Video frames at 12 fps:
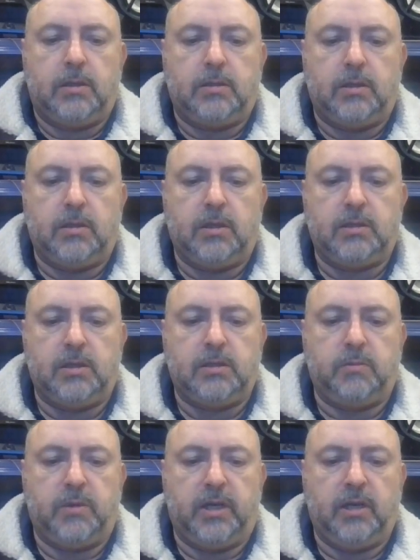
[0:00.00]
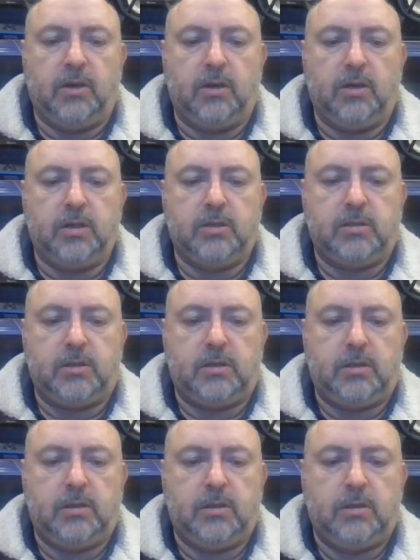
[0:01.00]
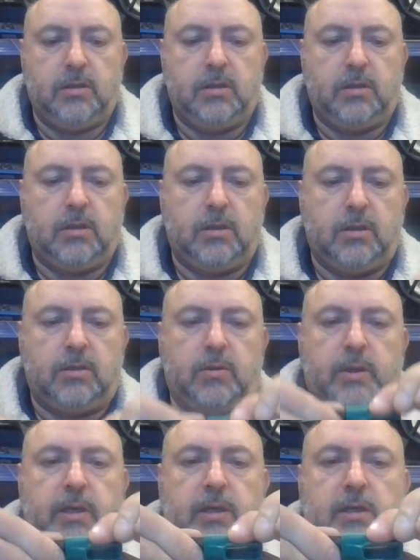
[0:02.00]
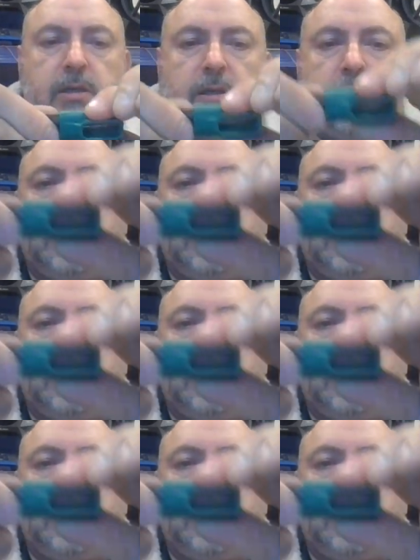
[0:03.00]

So this is my longest twanger.